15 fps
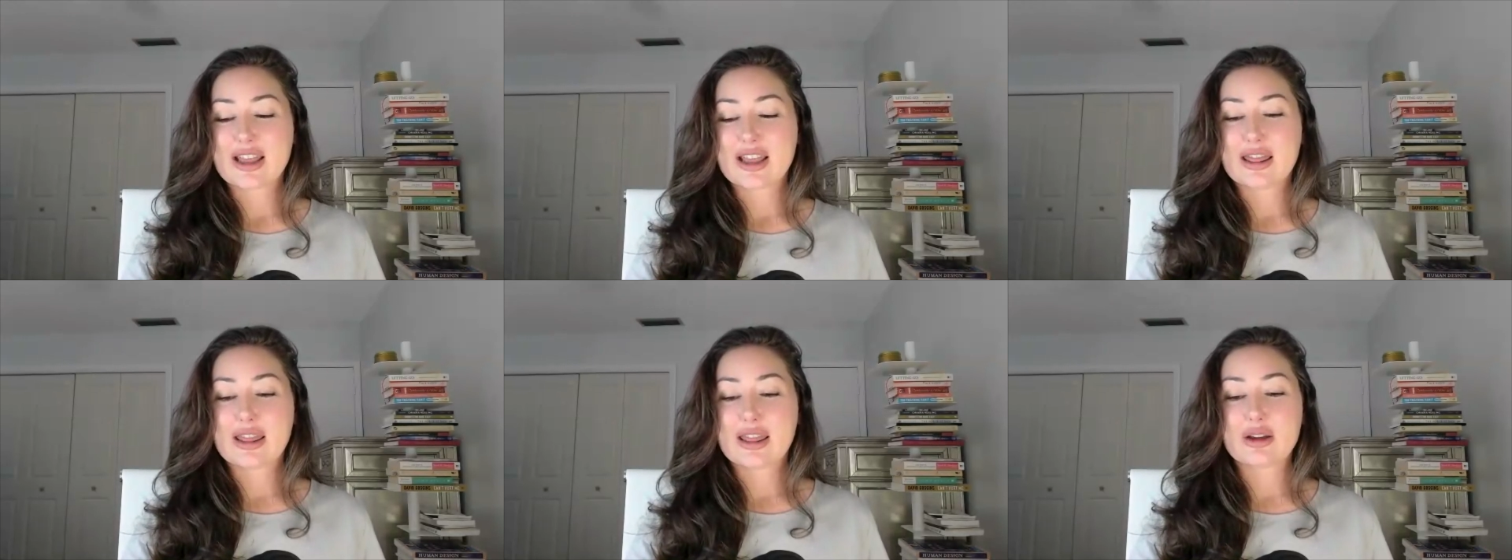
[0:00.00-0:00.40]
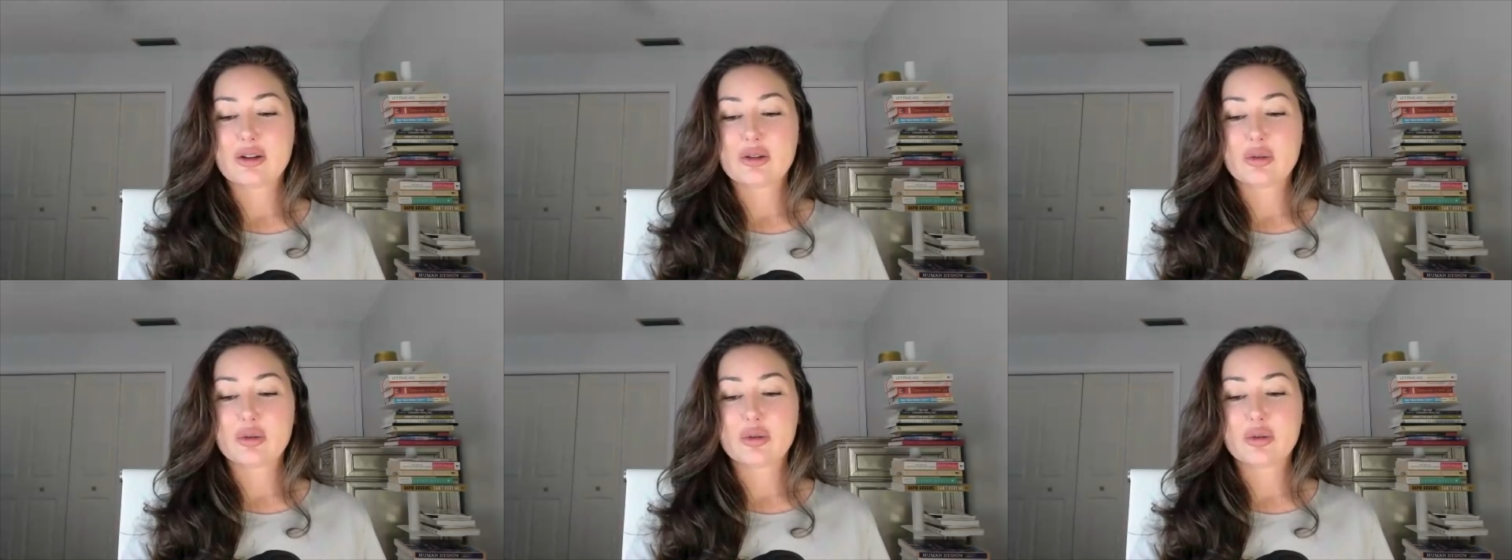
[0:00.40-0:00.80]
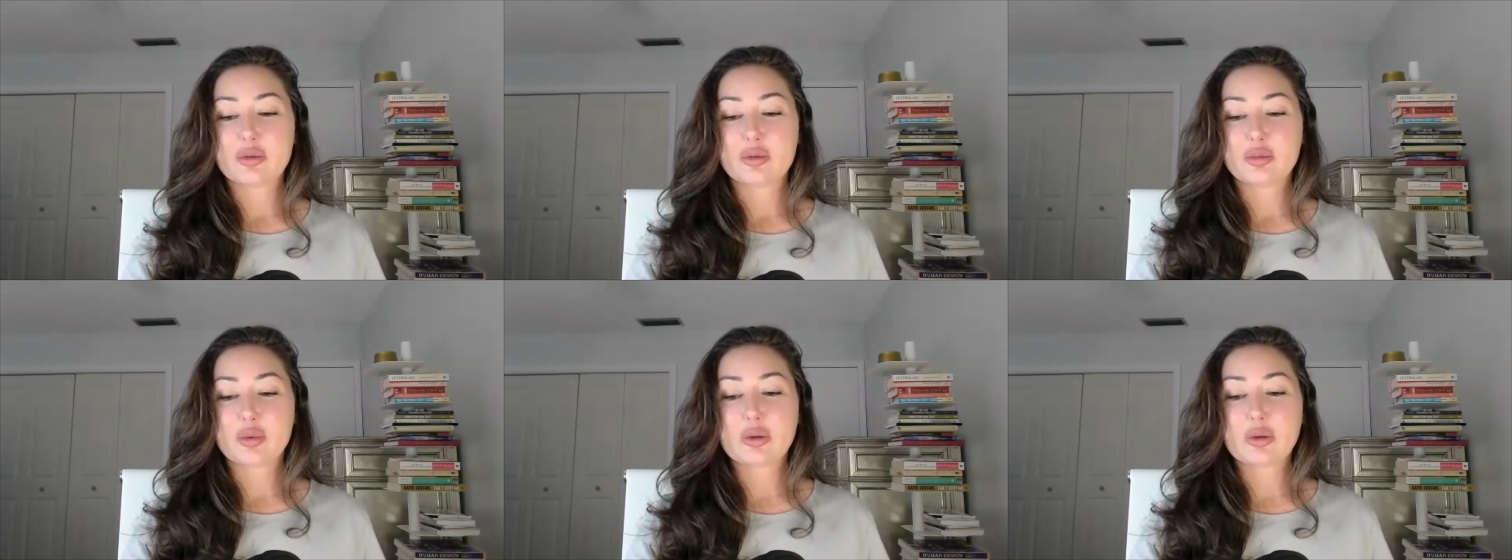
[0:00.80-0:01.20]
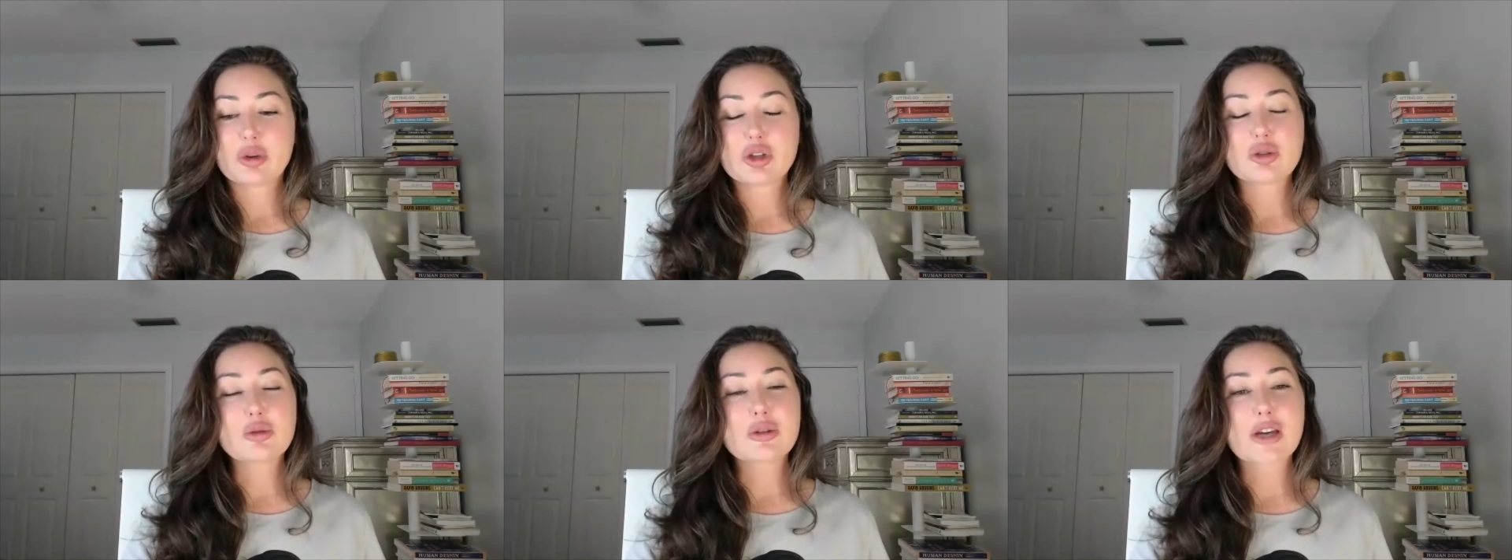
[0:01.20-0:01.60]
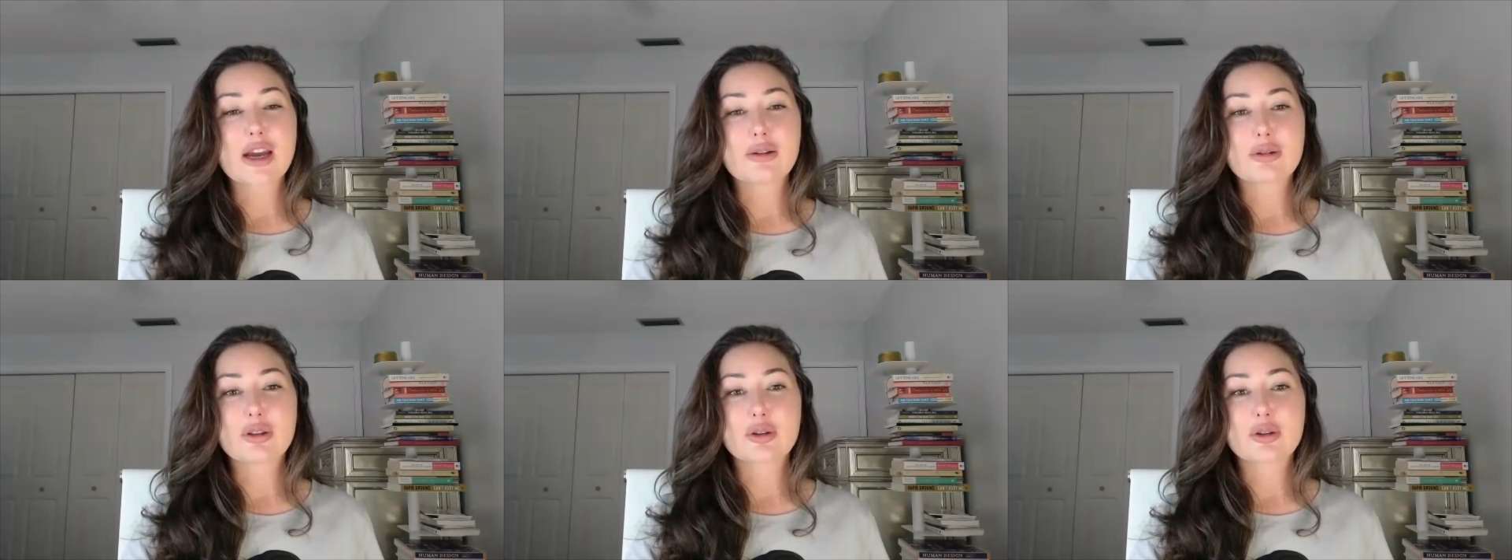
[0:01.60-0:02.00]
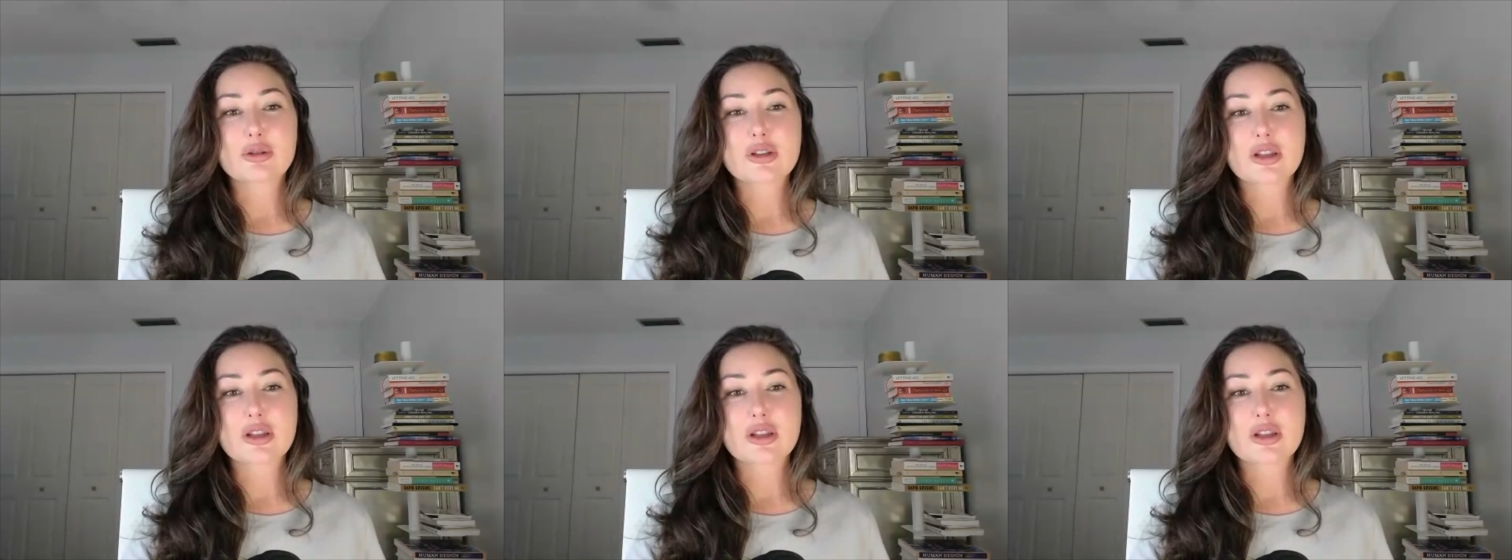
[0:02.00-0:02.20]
that when we do die with those,